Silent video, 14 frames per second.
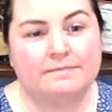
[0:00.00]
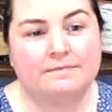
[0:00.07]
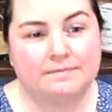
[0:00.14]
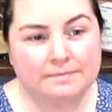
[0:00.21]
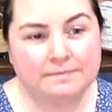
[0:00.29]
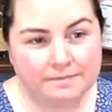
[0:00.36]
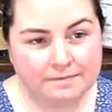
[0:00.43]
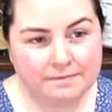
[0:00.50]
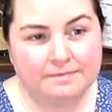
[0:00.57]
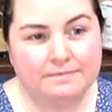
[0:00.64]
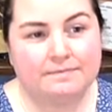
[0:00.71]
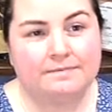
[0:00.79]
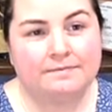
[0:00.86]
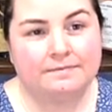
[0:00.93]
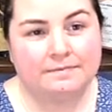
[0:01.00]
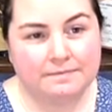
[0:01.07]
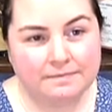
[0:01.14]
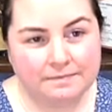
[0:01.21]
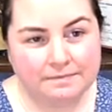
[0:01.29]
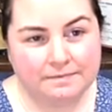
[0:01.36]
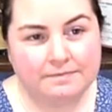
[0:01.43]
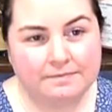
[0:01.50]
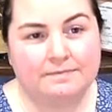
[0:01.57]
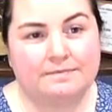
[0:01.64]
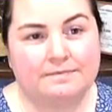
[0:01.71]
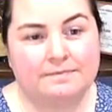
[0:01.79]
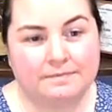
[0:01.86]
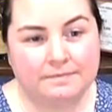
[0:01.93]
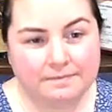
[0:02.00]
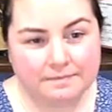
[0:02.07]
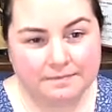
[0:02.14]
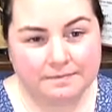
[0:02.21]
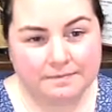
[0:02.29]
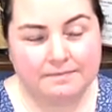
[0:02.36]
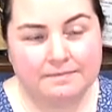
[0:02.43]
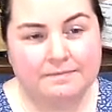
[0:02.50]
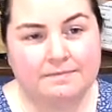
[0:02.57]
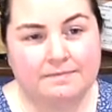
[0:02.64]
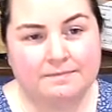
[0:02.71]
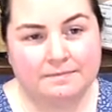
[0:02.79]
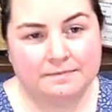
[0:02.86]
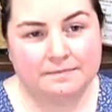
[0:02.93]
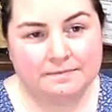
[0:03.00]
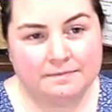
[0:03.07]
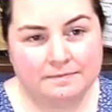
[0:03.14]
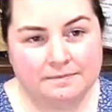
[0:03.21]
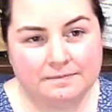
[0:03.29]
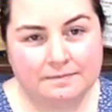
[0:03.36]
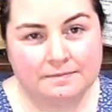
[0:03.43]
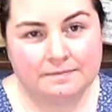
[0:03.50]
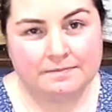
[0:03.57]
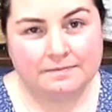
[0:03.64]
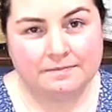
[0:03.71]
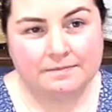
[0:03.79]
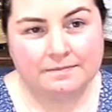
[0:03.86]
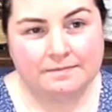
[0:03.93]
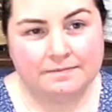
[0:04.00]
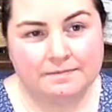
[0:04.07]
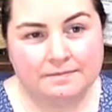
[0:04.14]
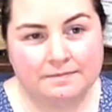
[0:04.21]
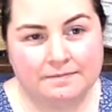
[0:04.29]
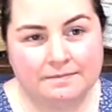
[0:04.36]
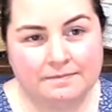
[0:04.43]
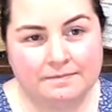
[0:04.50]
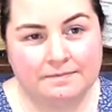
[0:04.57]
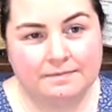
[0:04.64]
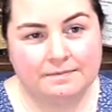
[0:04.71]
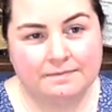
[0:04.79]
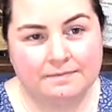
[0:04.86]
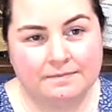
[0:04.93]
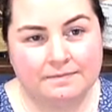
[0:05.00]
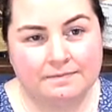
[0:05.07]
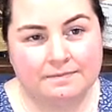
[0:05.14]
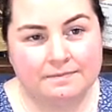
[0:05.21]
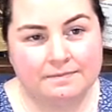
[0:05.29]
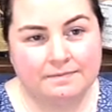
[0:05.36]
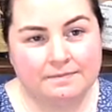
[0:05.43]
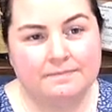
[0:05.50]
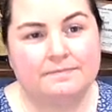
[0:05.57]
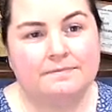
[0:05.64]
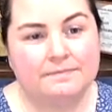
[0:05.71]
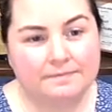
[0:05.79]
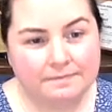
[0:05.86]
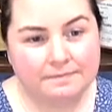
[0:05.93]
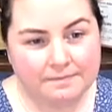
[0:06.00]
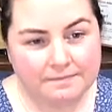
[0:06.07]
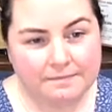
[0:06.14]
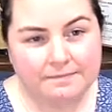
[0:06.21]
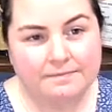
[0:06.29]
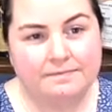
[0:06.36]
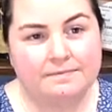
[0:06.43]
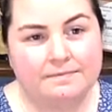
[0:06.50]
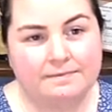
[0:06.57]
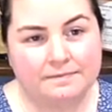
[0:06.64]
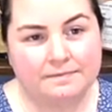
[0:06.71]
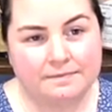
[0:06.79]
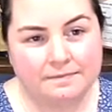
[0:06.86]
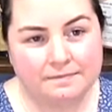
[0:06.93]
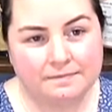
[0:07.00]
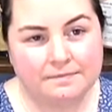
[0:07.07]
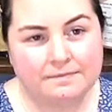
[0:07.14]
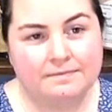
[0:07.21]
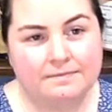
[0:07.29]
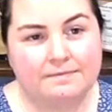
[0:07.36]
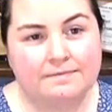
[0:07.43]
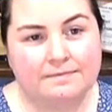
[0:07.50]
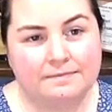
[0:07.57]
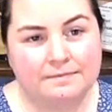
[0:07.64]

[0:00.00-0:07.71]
(not speaking)